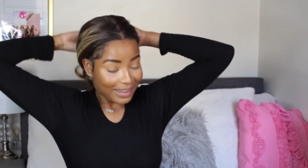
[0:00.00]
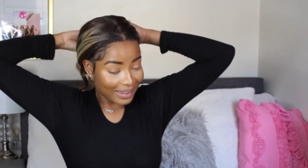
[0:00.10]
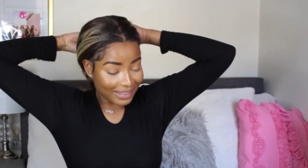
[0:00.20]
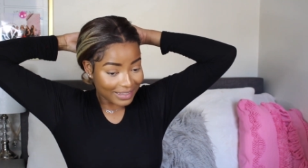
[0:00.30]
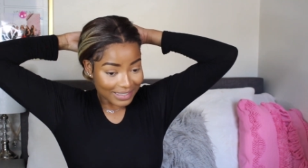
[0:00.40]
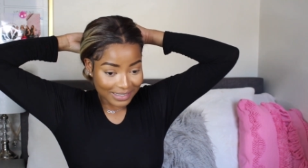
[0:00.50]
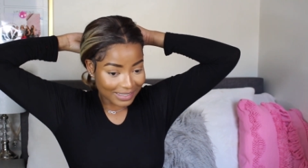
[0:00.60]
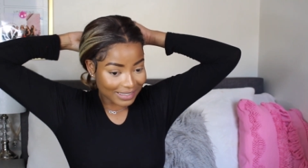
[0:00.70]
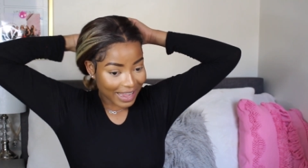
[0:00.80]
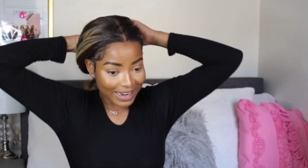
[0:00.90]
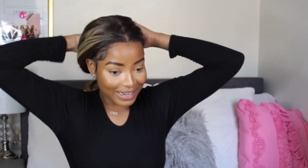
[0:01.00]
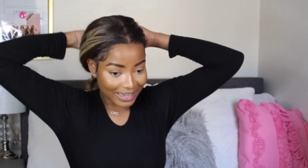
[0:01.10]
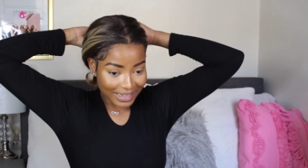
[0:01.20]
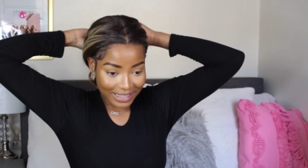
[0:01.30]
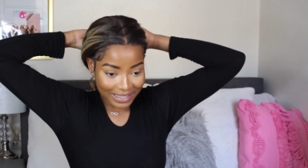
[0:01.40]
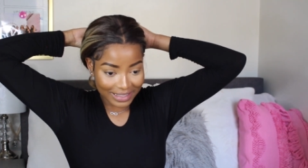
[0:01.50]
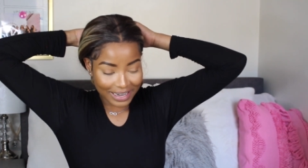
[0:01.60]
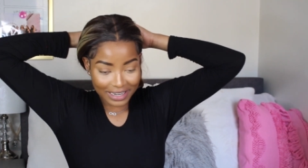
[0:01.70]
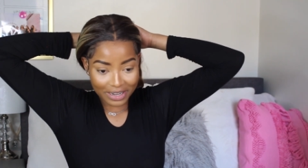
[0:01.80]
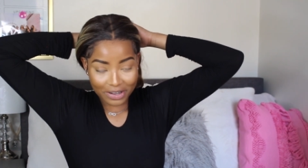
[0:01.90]
In this society,
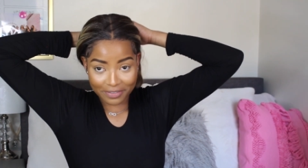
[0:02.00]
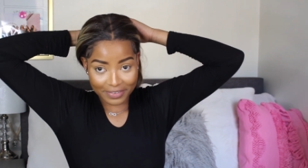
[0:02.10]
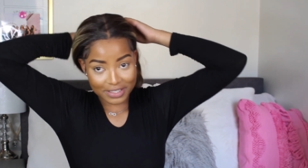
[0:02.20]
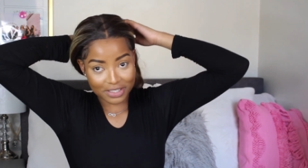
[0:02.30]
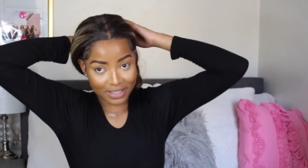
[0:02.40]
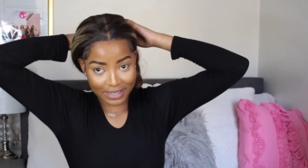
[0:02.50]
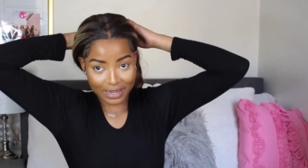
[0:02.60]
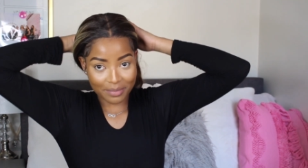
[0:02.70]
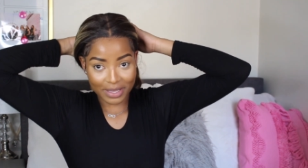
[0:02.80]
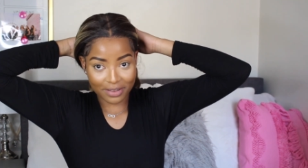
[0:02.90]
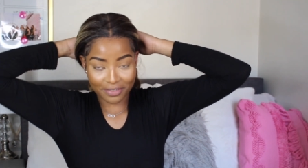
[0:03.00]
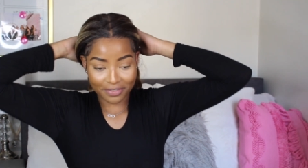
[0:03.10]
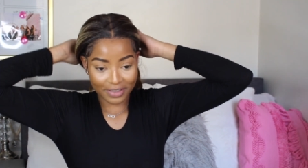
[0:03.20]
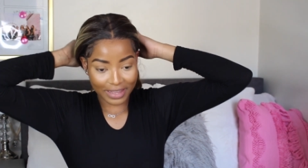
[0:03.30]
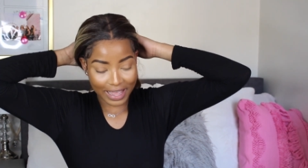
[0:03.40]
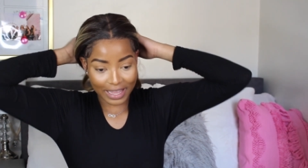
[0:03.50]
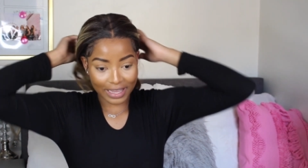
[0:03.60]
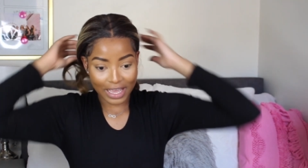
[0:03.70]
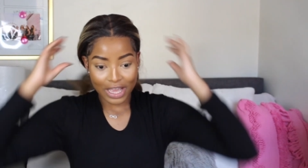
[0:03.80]
they're going to convince you, they're going to make you feel like